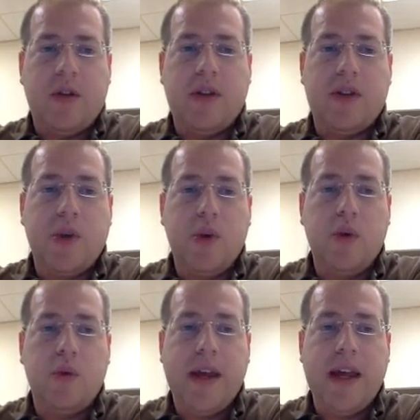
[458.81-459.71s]
the
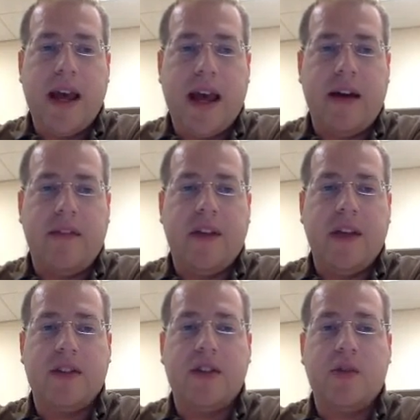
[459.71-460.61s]
tool we have
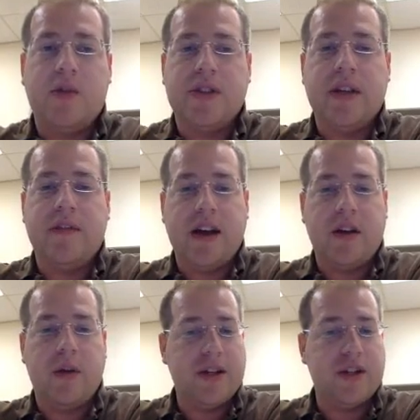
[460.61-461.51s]
is Source
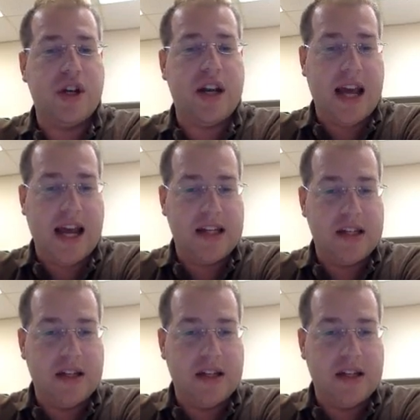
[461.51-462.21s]
Evaluation Aid.